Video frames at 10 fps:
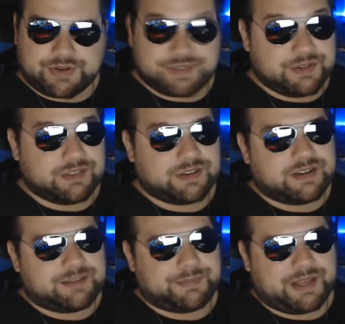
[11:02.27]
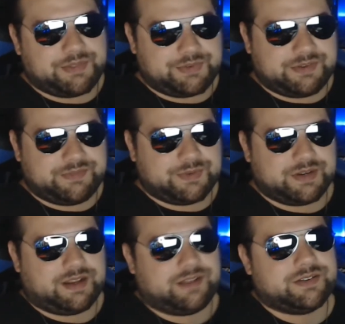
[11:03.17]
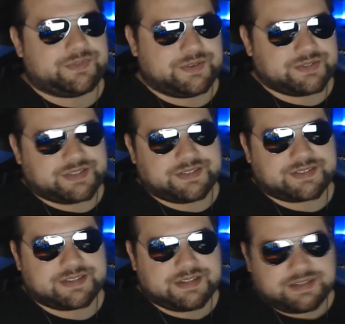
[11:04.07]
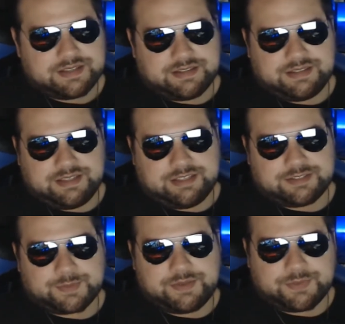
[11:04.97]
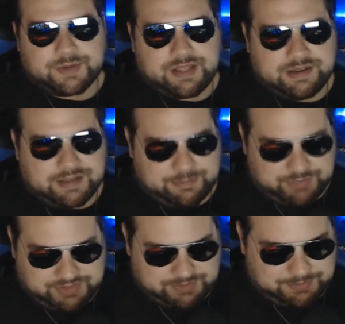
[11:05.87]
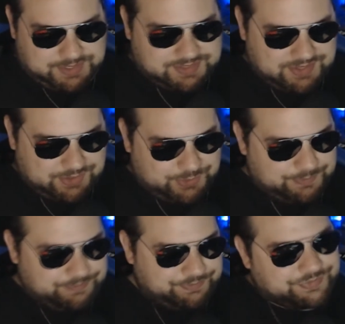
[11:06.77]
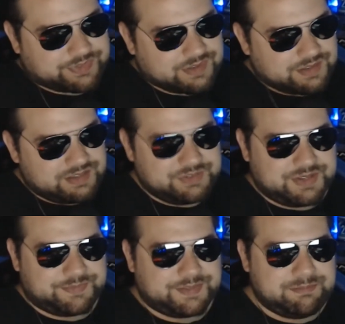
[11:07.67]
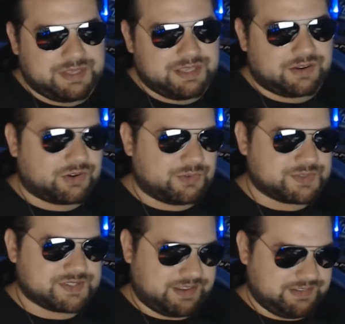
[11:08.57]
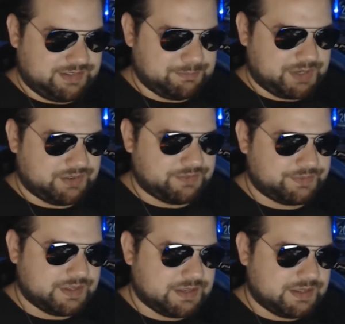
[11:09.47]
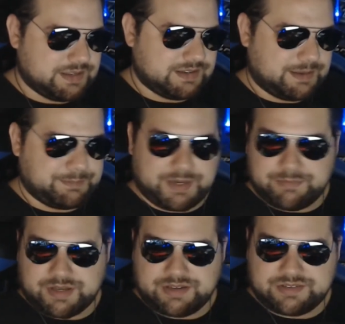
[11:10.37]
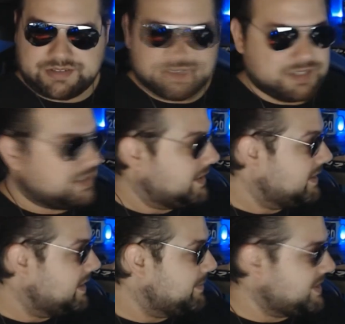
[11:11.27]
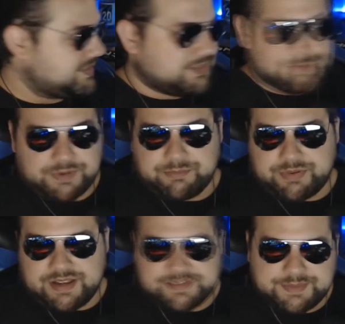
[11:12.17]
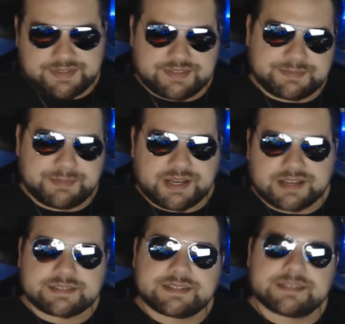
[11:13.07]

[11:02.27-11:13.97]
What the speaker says: So you're looking at about $34 versus the $24.99 plus shipping. So you definitely meet or go slightly above, not by much. Am I super impressed with this box?